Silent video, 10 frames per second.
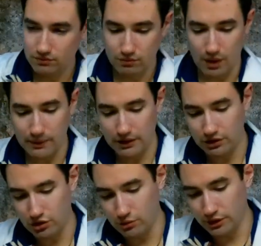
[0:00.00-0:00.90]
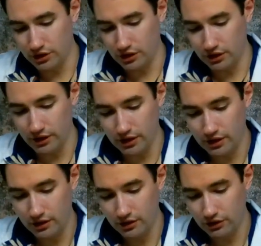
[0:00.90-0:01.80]
Maybe that's too much garlic,
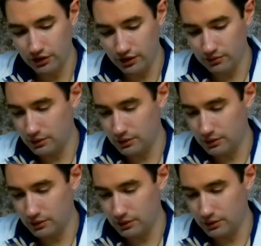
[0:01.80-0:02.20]
you say?